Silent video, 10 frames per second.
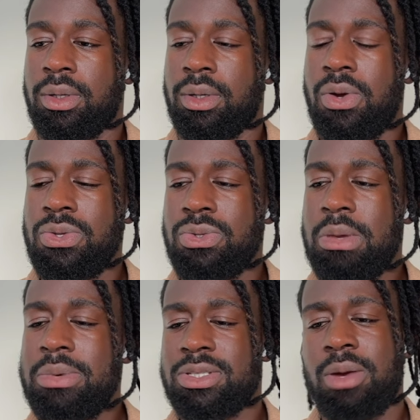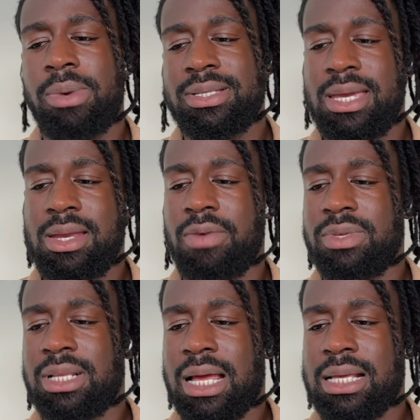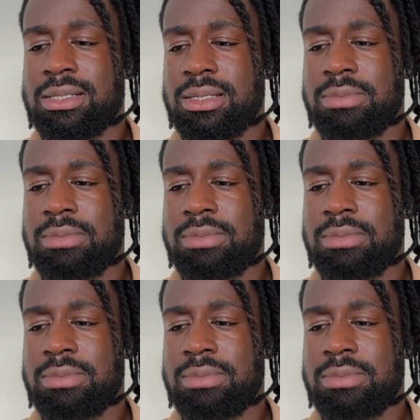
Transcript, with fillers: Also, maybe start by taking off these glasses.